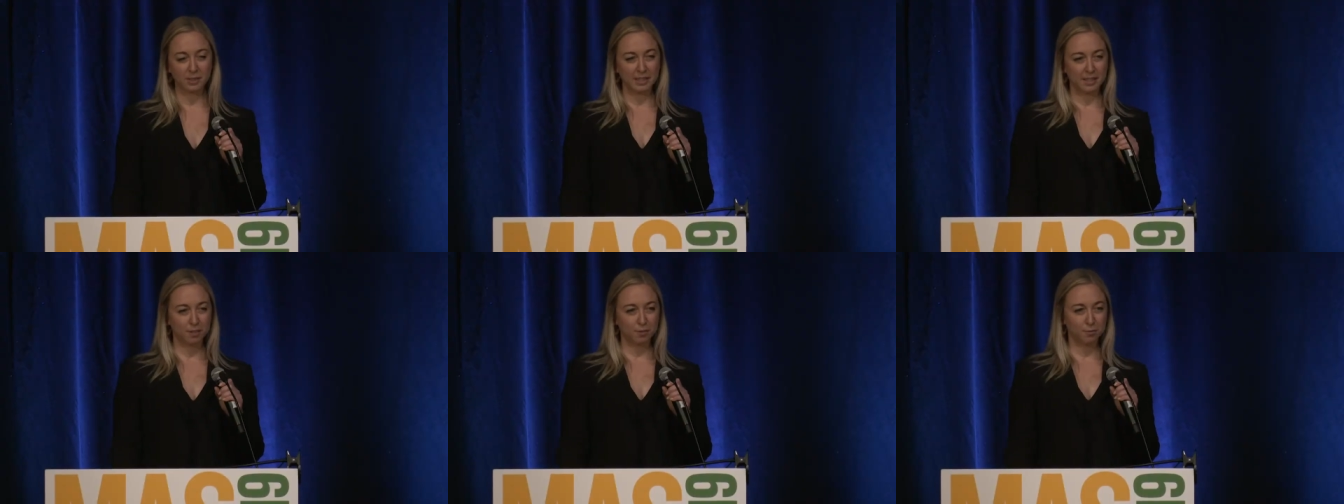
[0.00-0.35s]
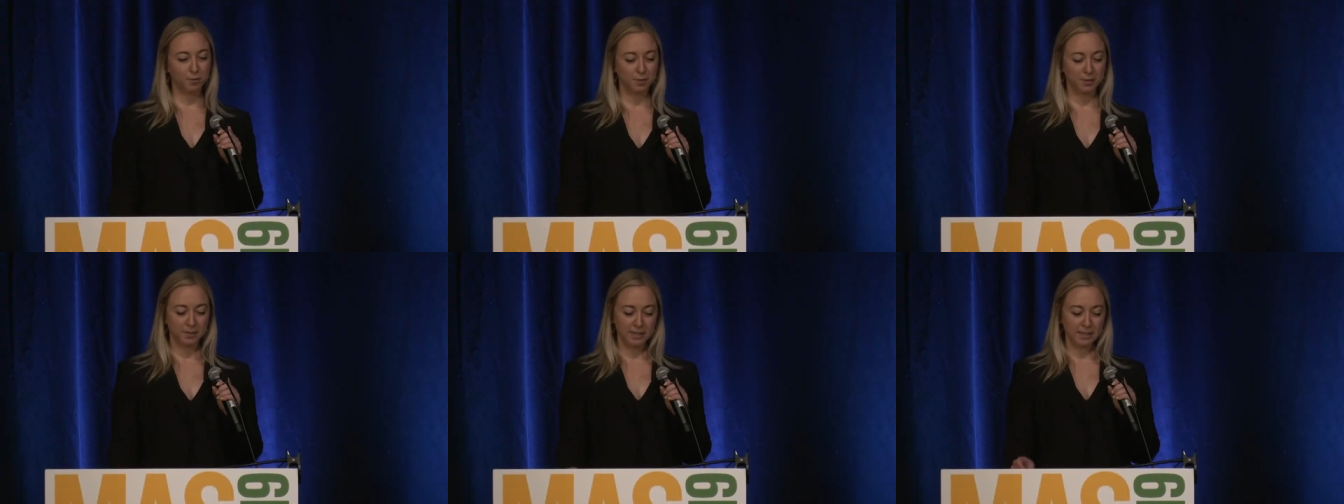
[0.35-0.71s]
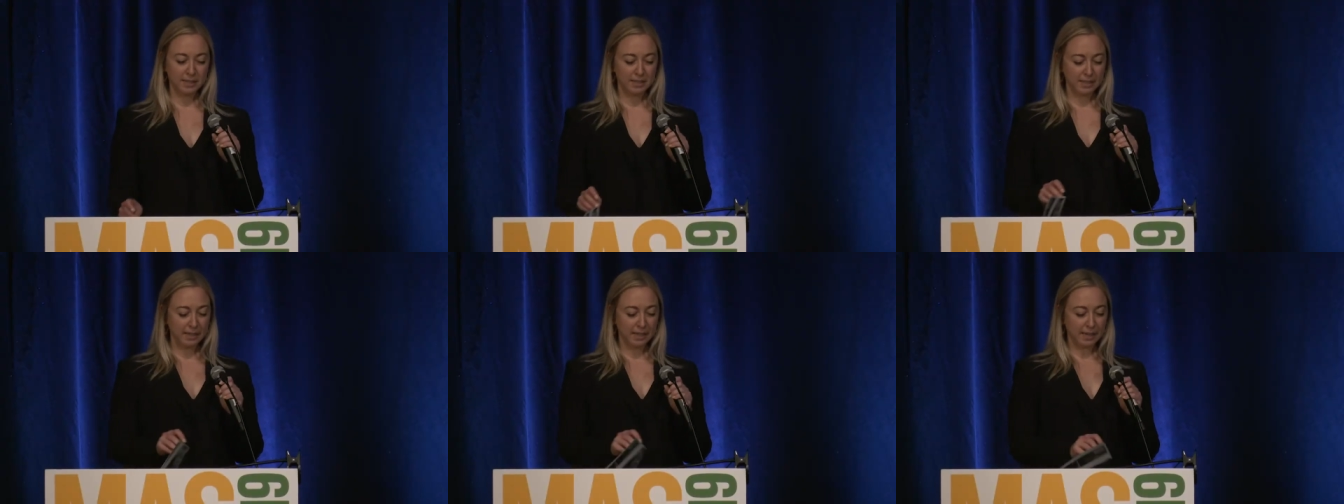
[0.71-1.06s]
live
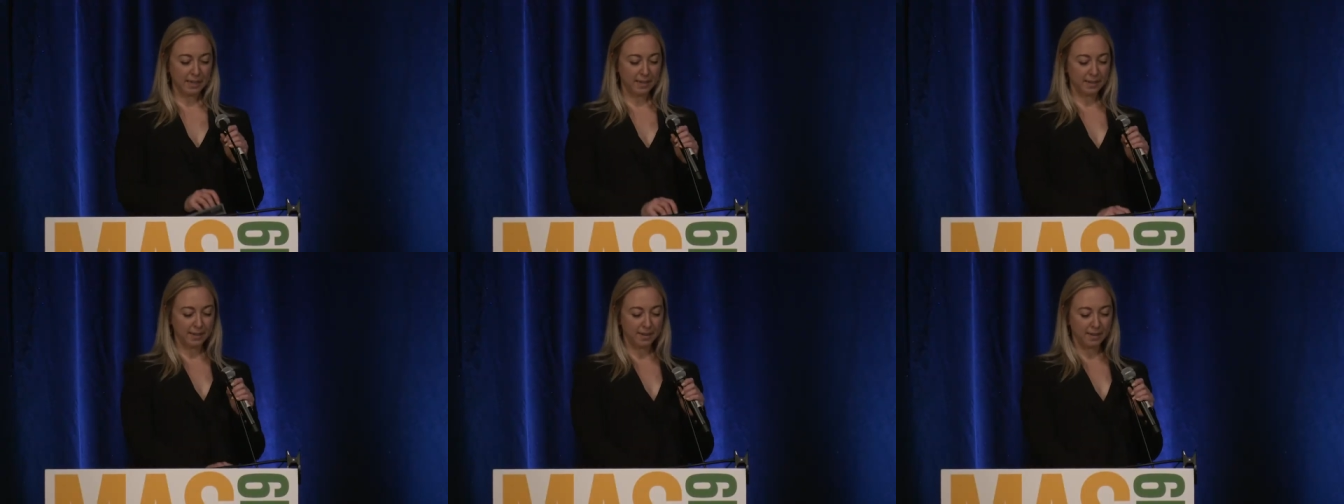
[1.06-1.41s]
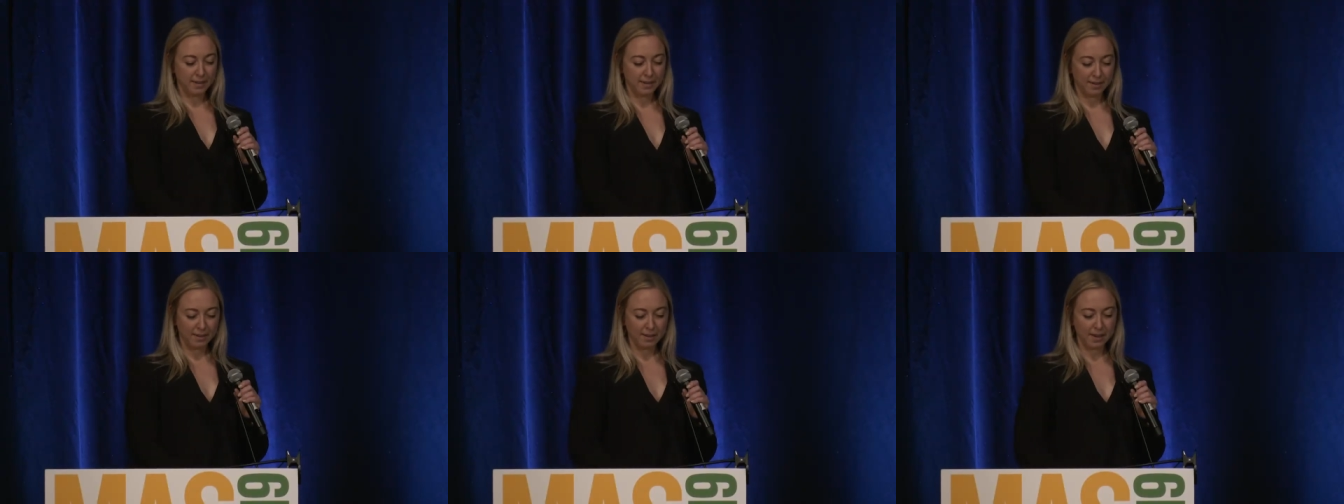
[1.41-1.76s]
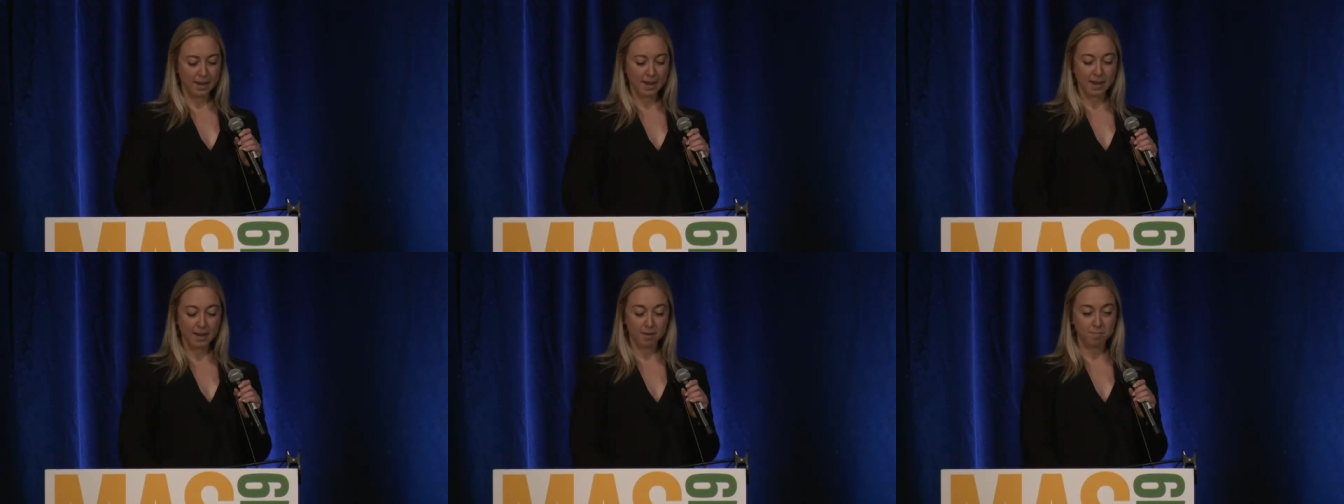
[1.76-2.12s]
in
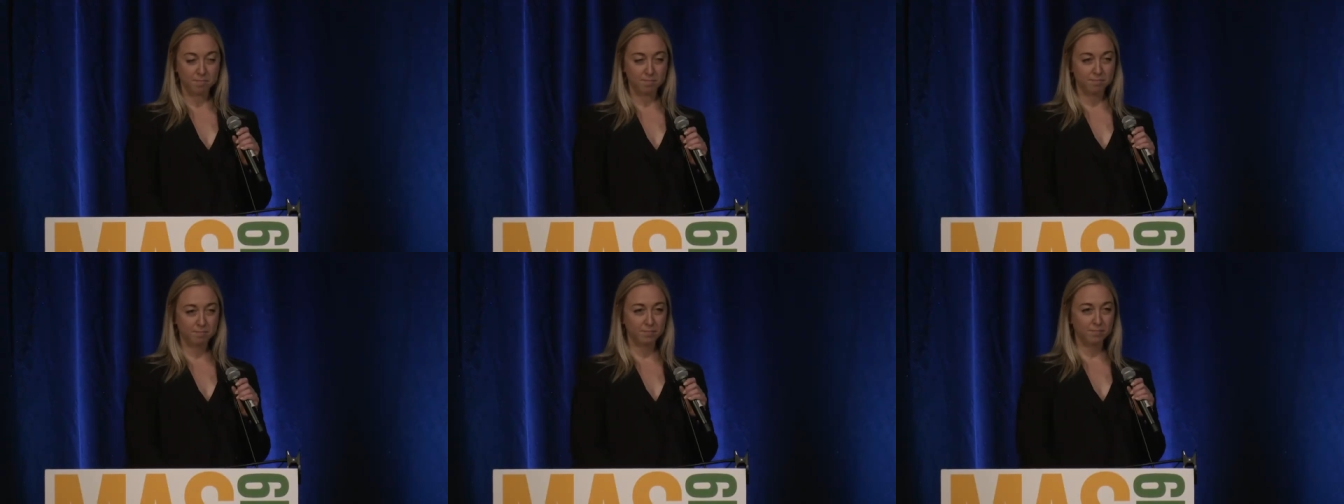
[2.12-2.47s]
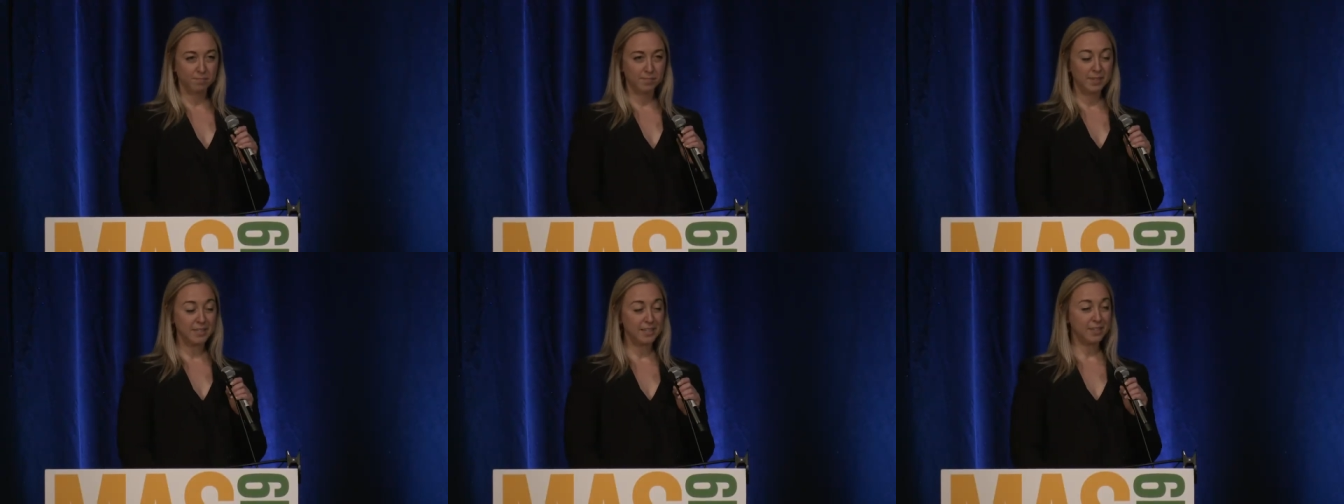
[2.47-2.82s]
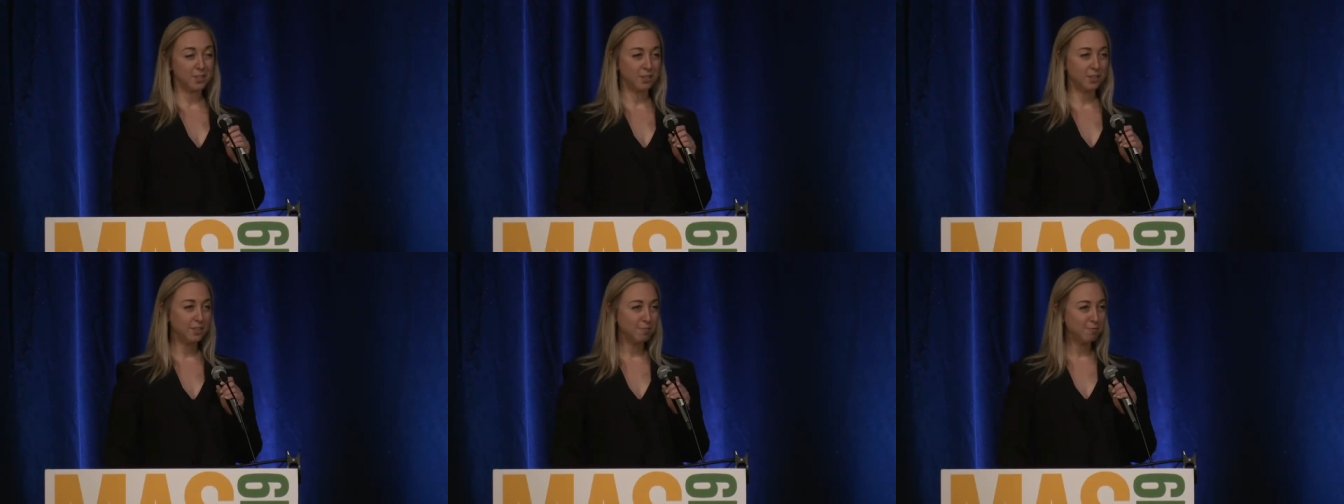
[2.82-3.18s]
um, the
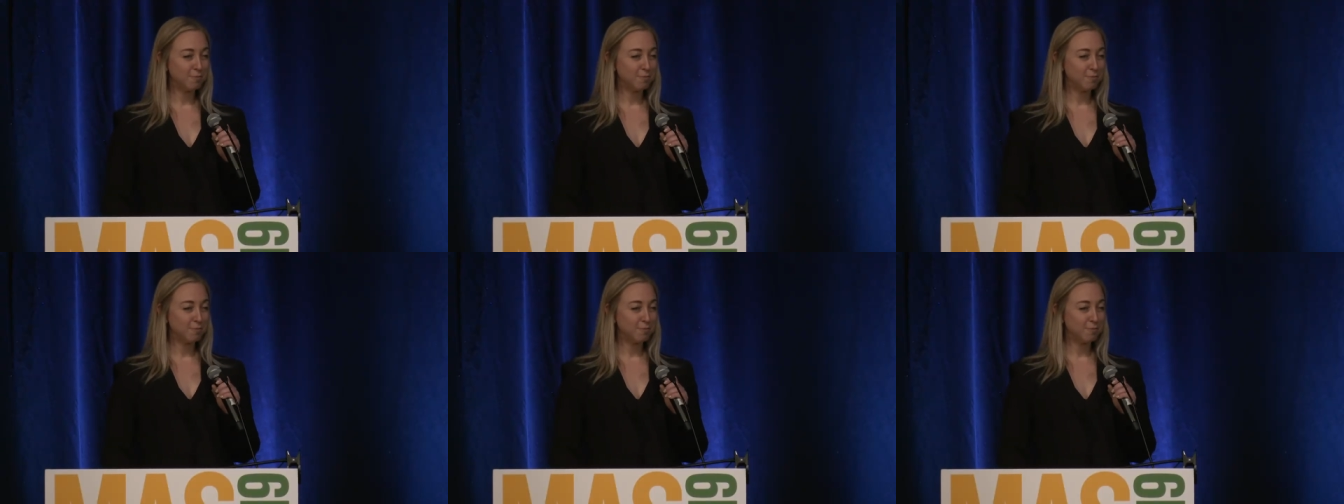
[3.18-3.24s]
desert.